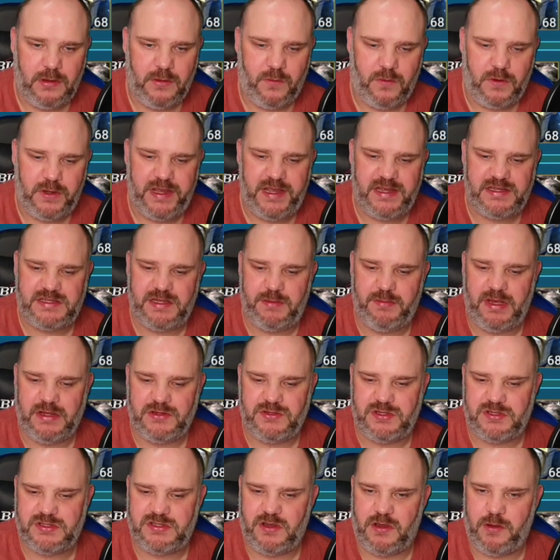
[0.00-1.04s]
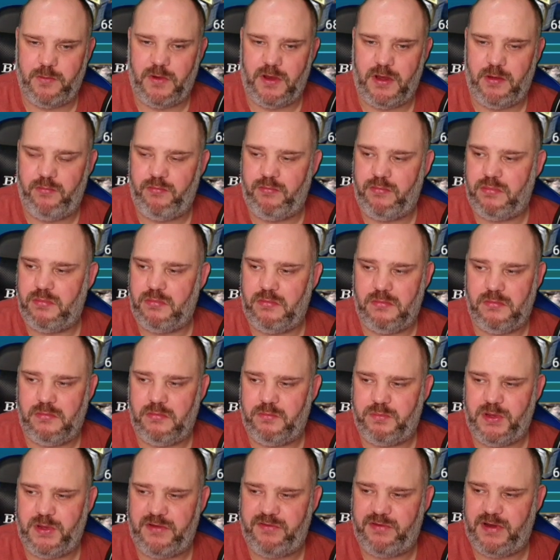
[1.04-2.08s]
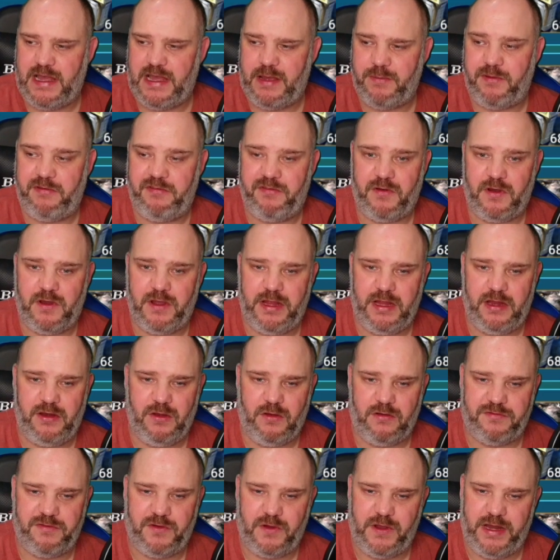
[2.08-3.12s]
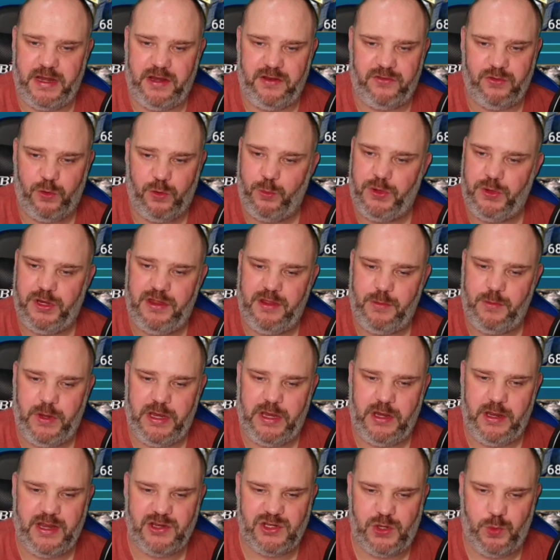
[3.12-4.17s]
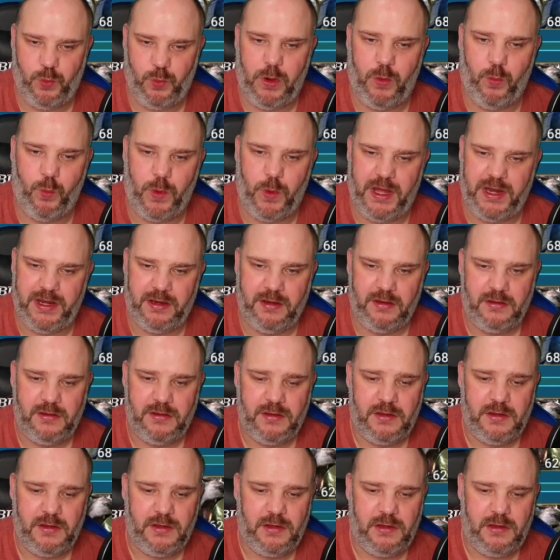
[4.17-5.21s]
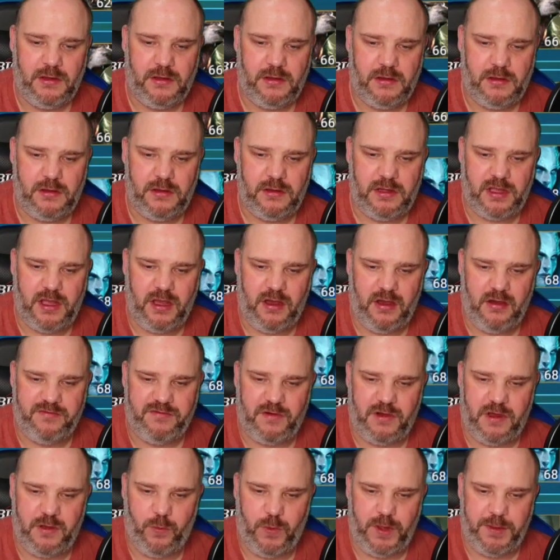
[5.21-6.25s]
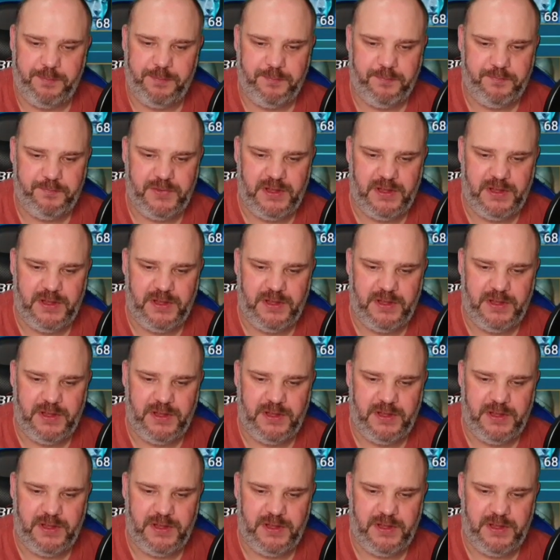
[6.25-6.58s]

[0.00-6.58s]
Why is it most of the time I'm perfectly happy not fighting a tournament, and then when you actually want one, you can't find one?